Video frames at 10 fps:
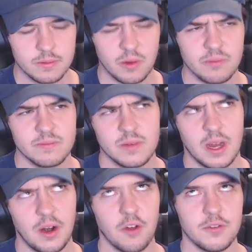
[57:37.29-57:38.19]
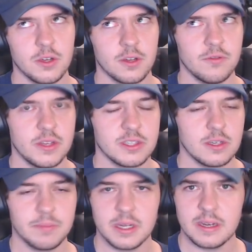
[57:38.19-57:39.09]
Well, I don't know if you can
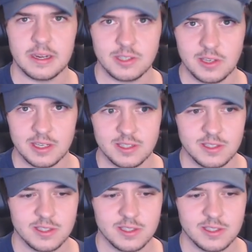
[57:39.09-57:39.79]
visit, but it exists.